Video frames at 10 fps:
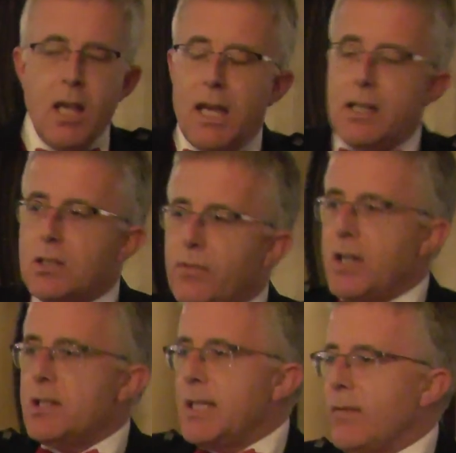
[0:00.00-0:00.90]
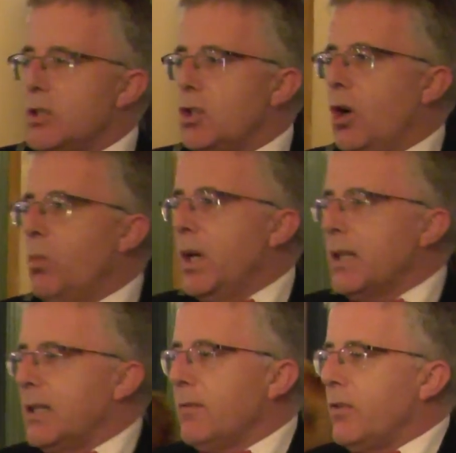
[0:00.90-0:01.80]
in his first ever job
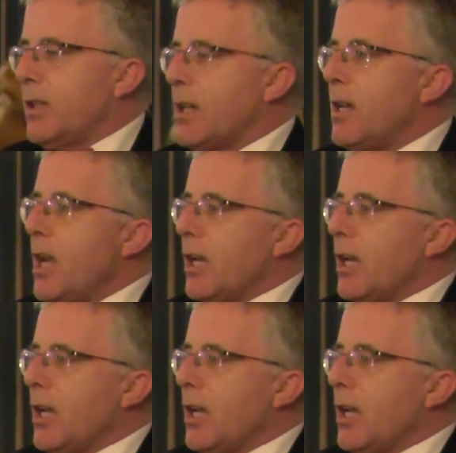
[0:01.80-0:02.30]
working for the